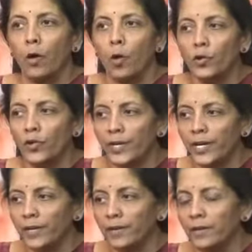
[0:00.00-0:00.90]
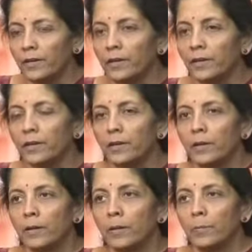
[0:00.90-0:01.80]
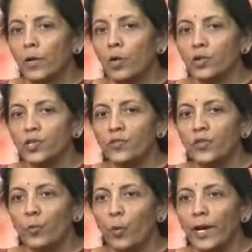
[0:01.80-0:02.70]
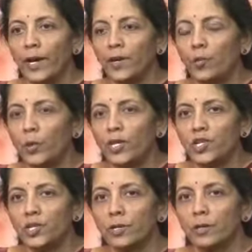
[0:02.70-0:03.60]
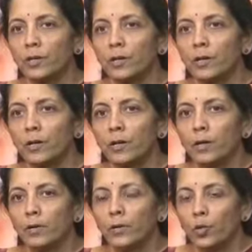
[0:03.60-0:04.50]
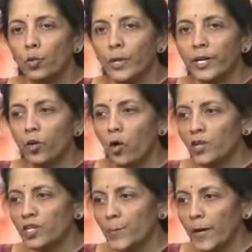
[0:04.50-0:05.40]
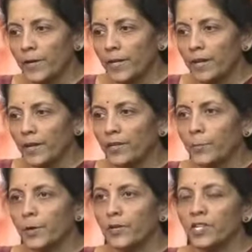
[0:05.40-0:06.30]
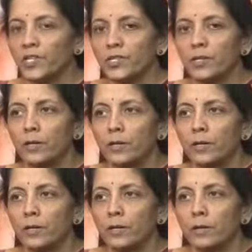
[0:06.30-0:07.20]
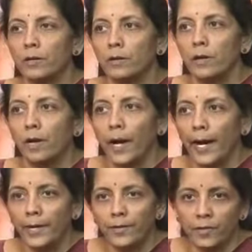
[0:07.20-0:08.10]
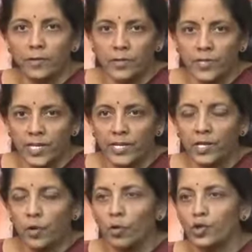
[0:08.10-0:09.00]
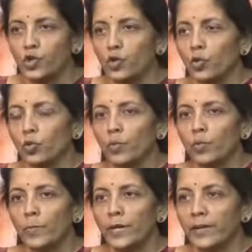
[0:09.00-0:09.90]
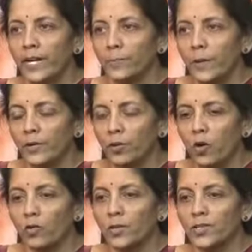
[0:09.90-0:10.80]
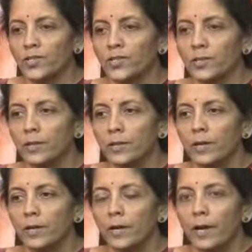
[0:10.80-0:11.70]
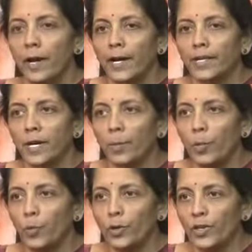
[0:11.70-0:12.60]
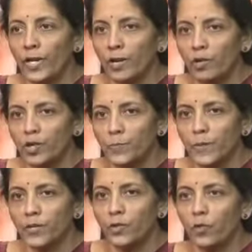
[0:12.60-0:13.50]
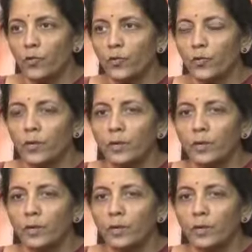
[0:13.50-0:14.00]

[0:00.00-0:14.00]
Already, because of the way in which the ruling Congress party in Andhra Pradesh and the center also being led by the Congress had come up with the announcement of